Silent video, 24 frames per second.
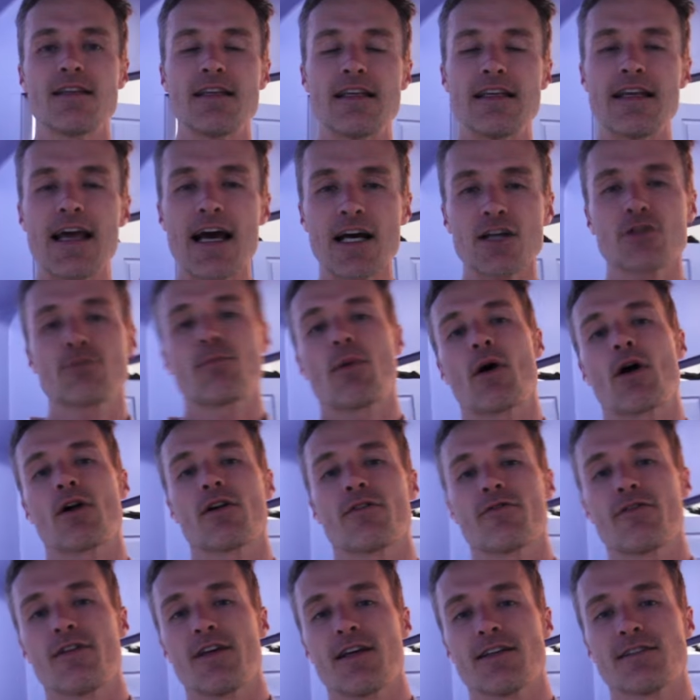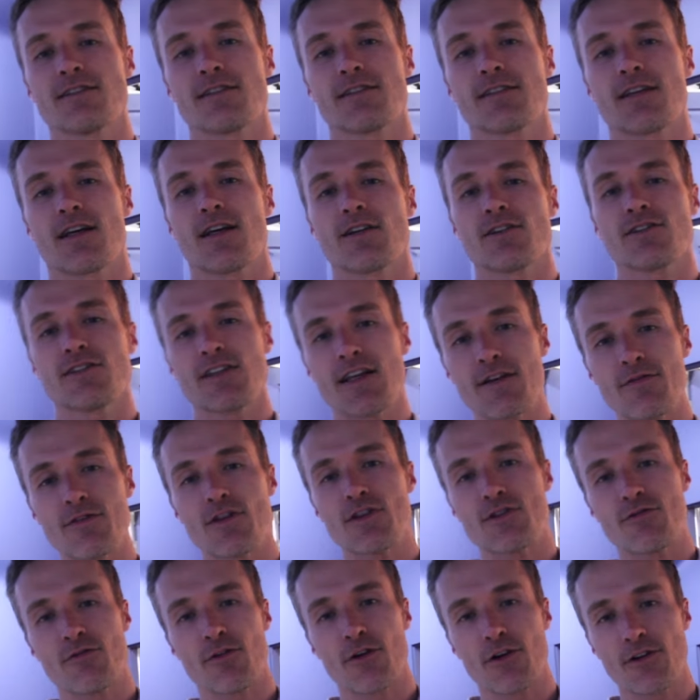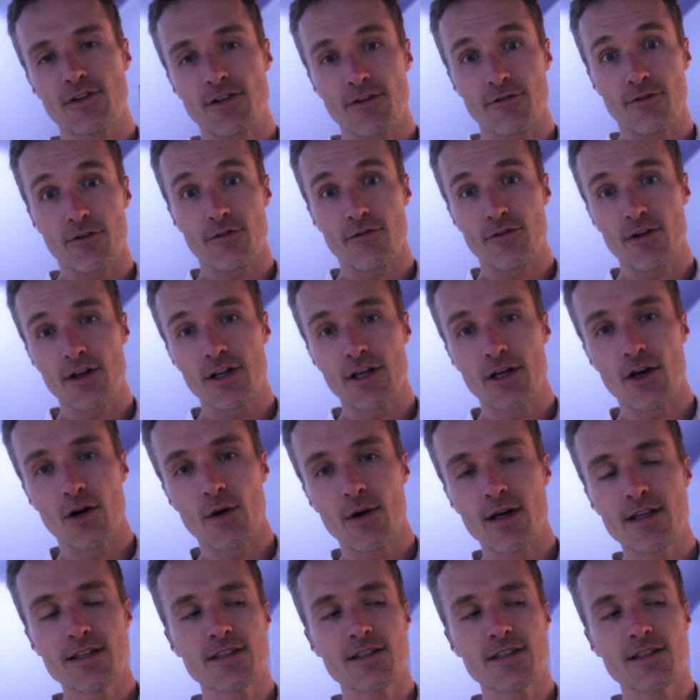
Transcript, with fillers: The next part of this, I'll save this for a different video,